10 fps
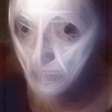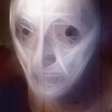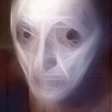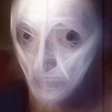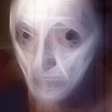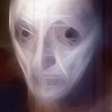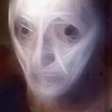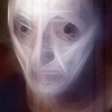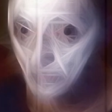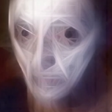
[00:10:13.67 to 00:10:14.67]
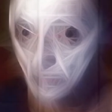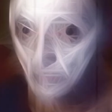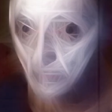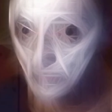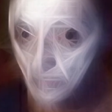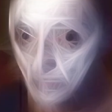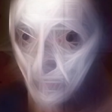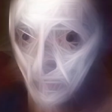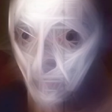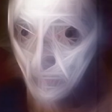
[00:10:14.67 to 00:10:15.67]

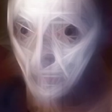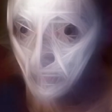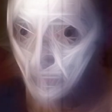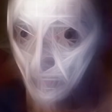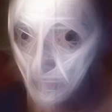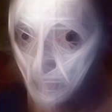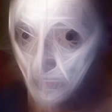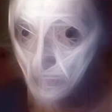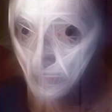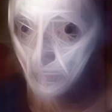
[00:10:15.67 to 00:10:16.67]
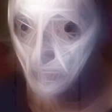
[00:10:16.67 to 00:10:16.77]
No one is speaking in this clip.